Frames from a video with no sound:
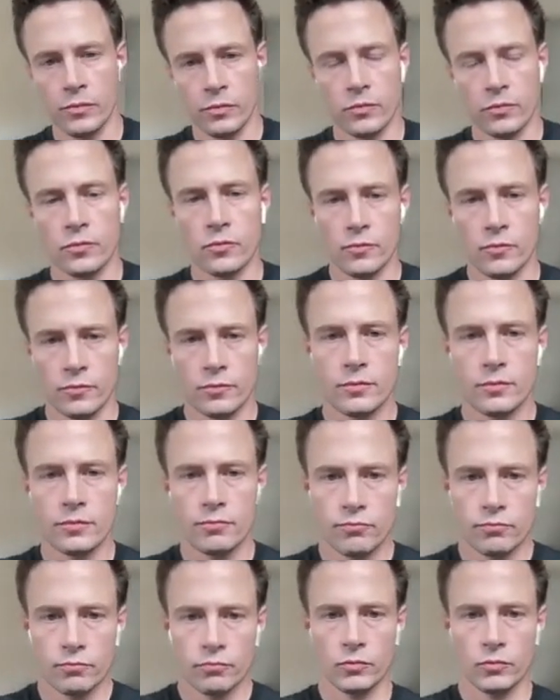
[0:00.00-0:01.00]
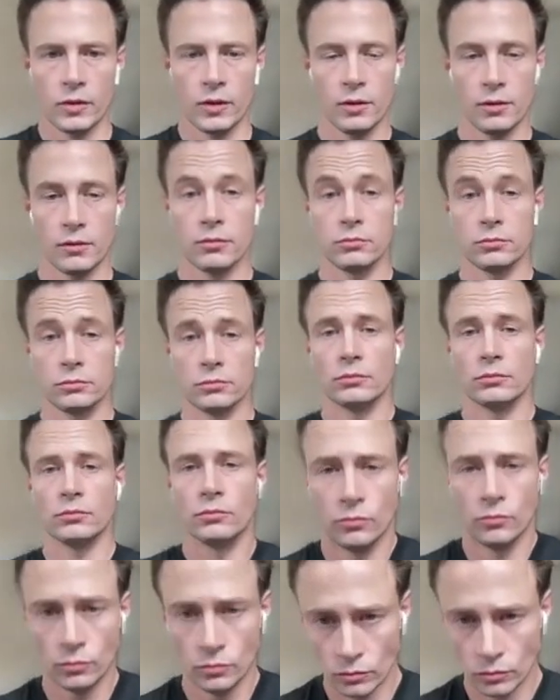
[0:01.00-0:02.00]

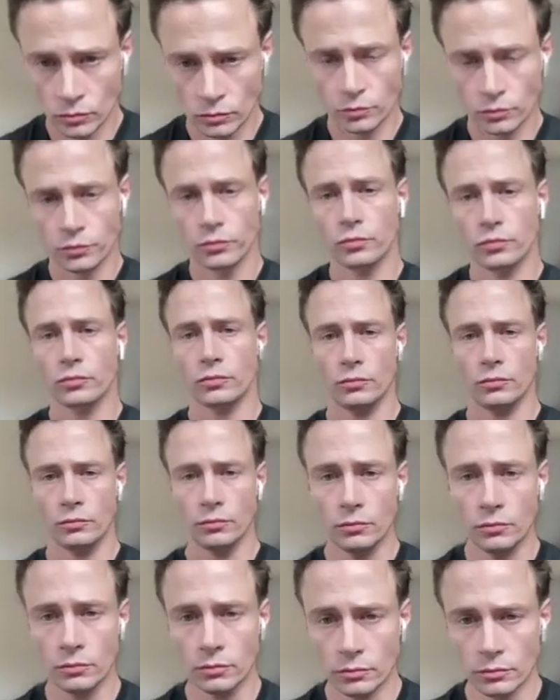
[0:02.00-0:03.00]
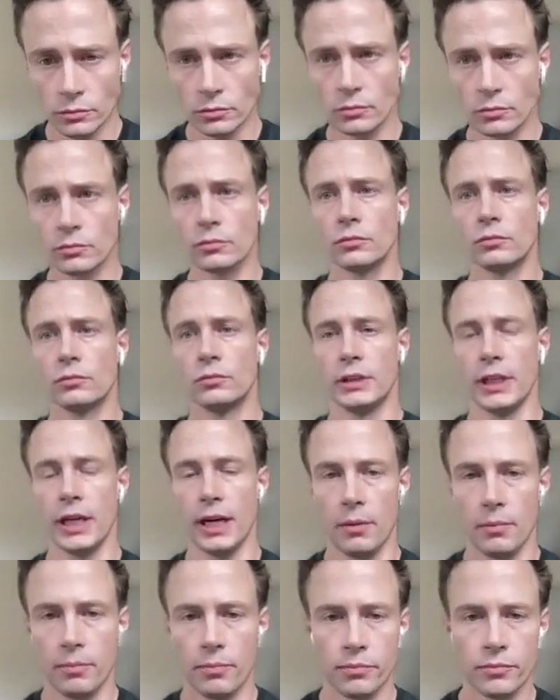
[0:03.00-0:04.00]

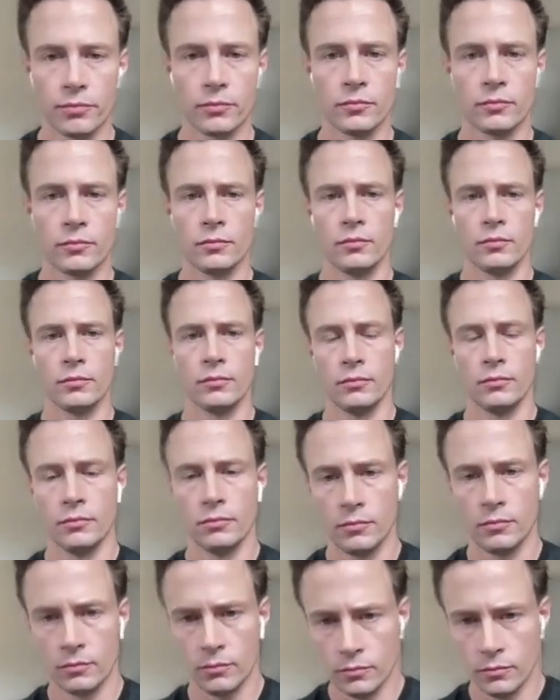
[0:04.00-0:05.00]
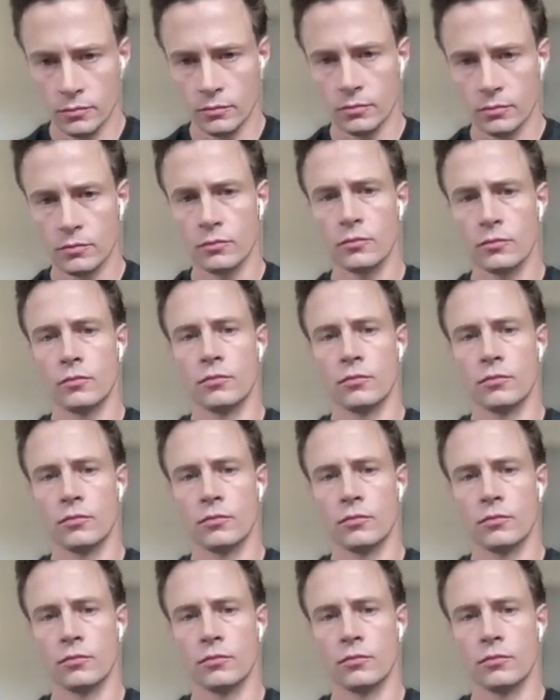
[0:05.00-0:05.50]
(not speaking)